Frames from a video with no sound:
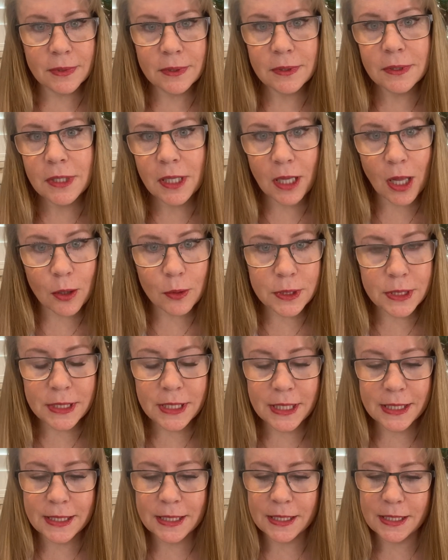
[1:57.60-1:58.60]
closed.
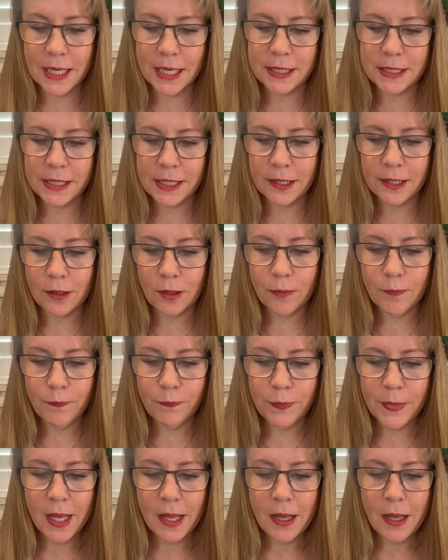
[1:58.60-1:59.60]
It's a done deal.
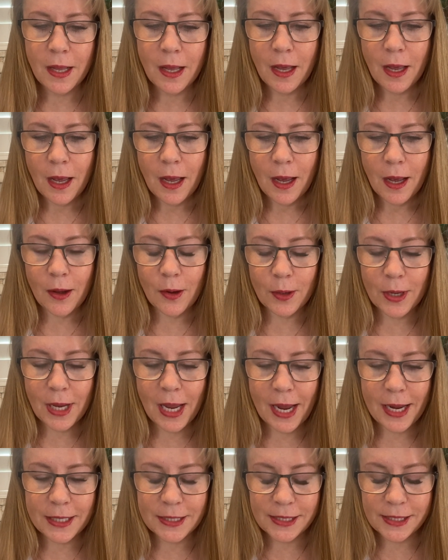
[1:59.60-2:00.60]

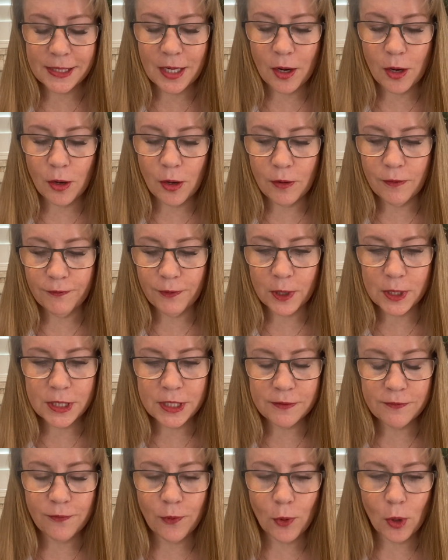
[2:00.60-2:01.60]
Okay, so
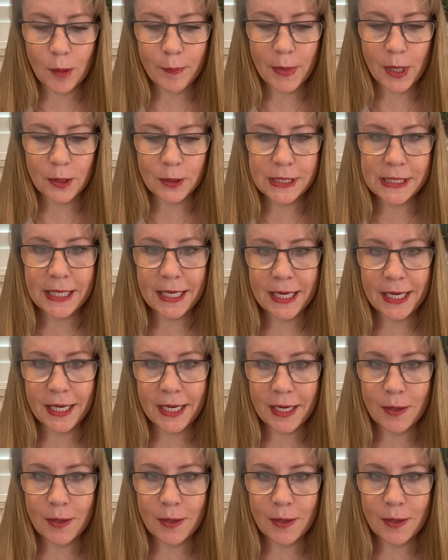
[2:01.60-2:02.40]
first and foremost, he